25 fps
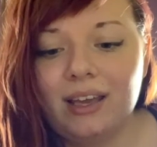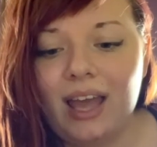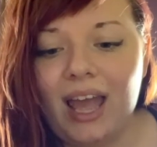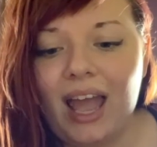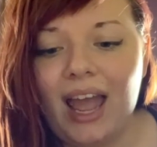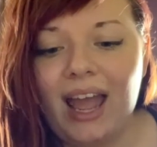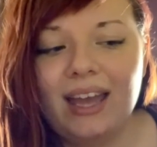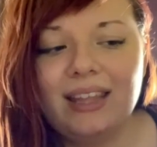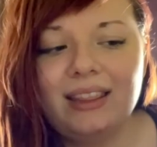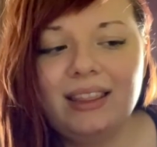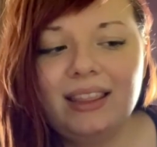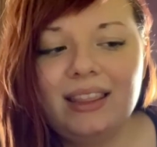
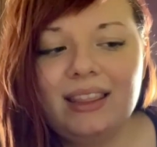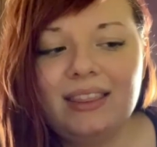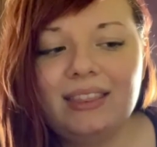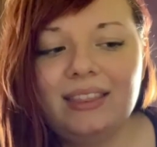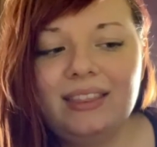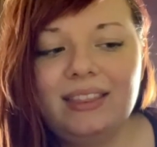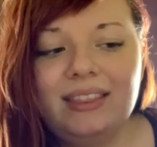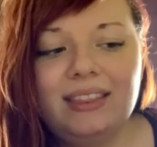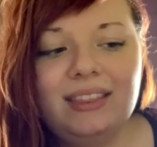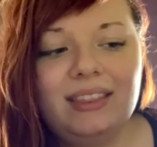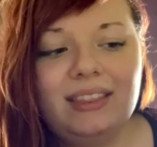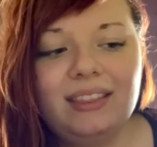
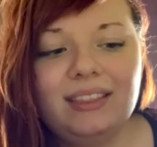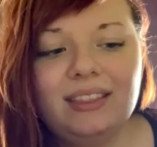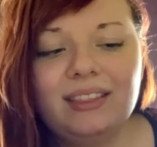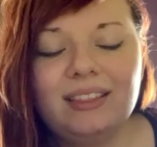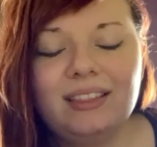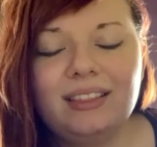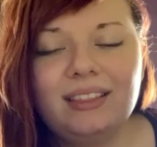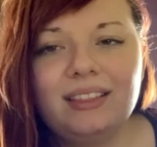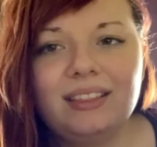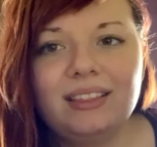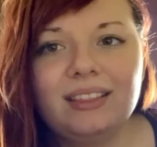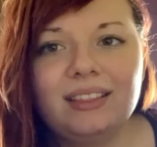And
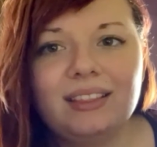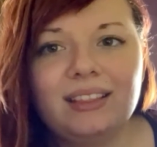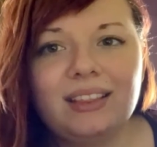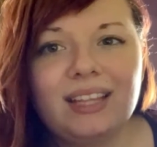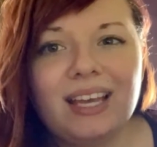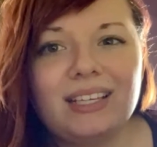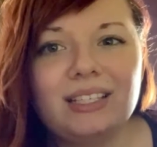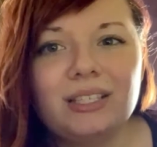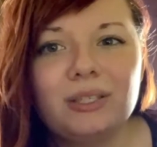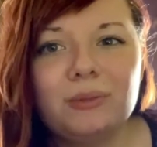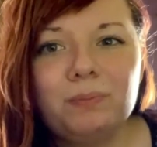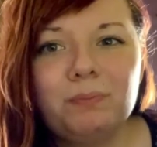
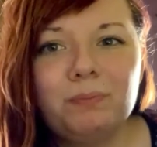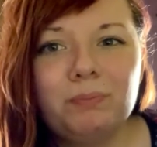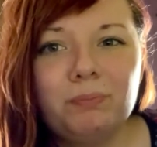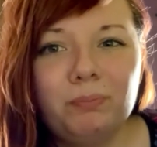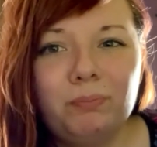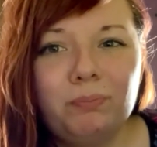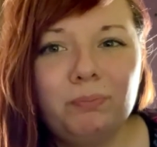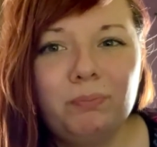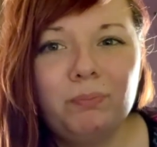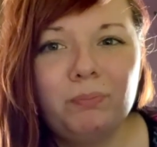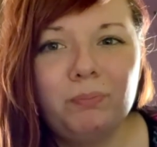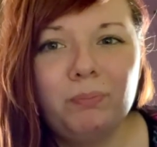that's
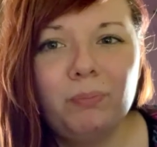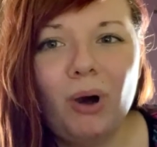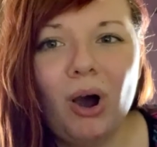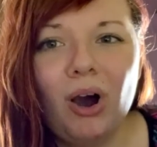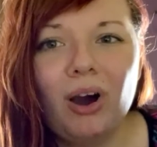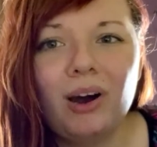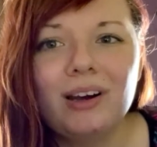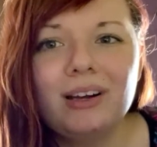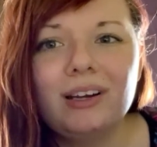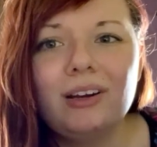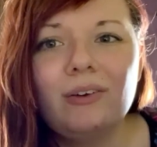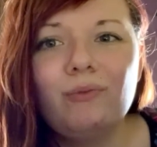
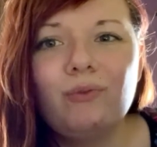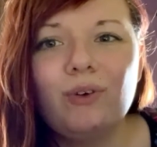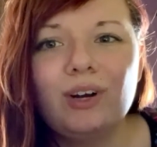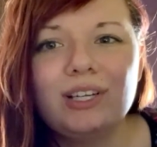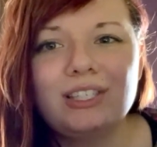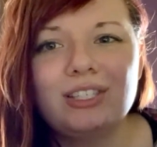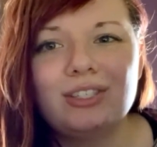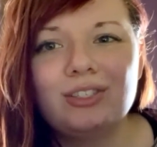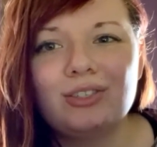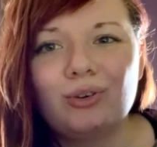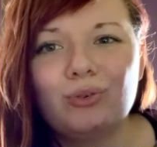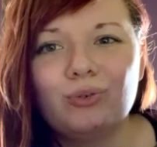part of
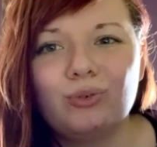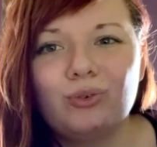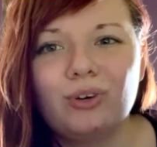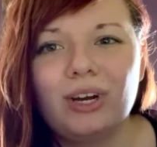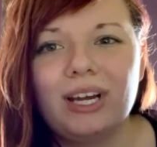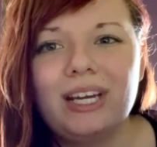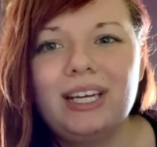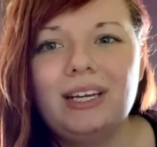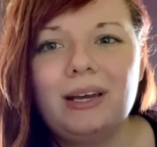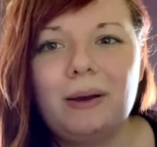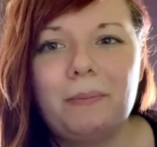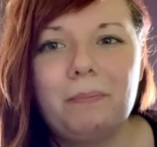what's so
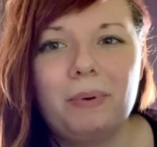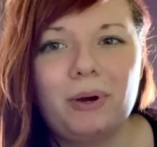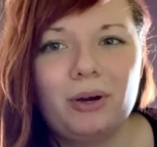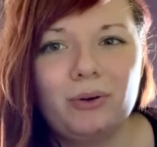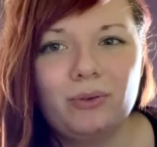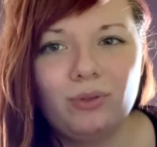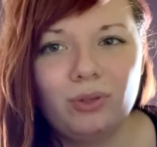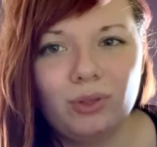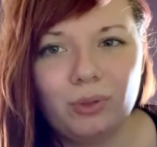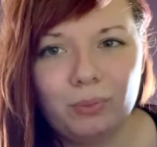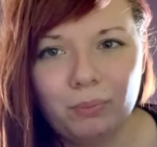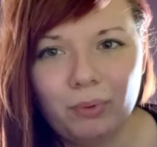great
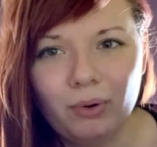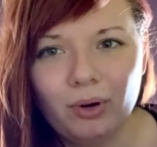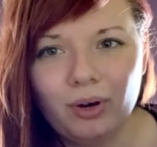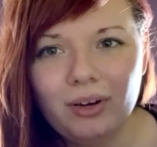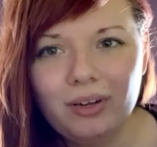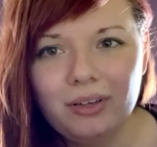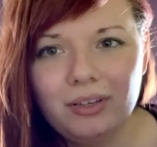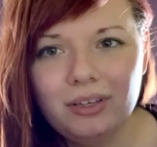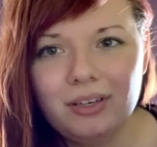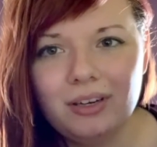about the book,